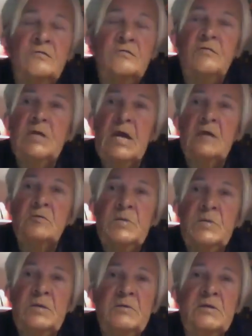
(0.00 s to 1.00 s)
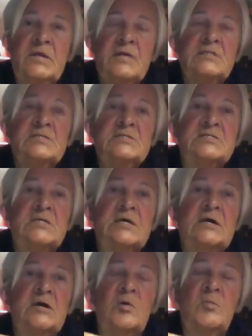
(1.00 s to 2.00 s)
for young people, that is
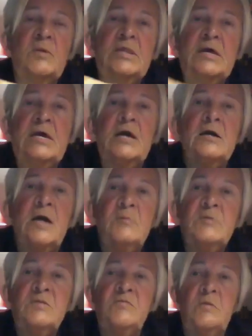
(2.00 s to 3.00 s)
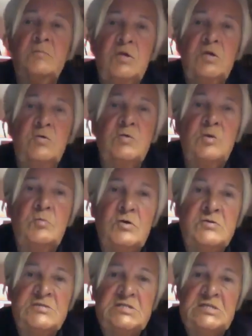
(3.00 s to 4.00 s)
when they are coming from the
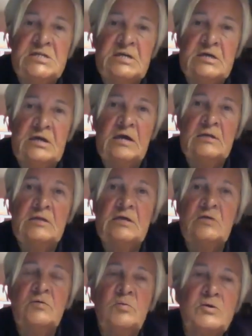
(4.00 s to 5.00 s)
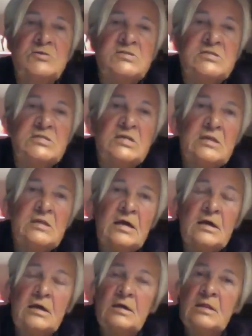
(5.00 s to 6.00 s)
university. And the university,
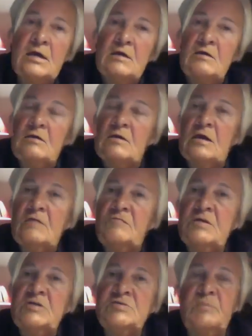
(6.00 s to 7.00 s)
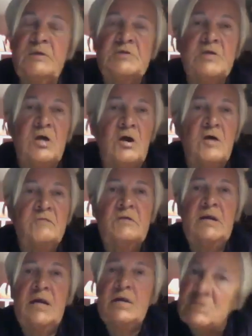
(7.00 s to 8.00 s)
they finish very often
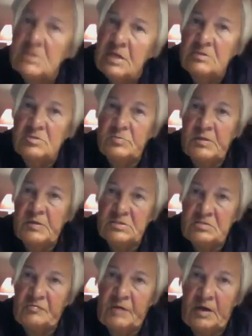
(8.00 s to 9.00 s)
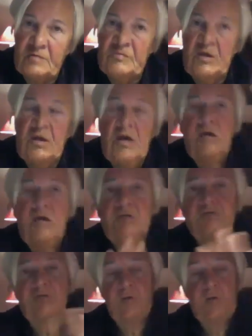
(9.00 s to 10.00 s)
later than 25.
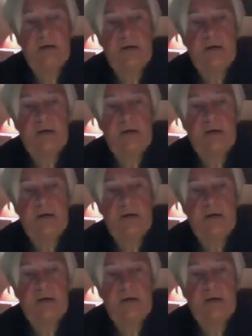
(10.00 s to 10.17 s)
So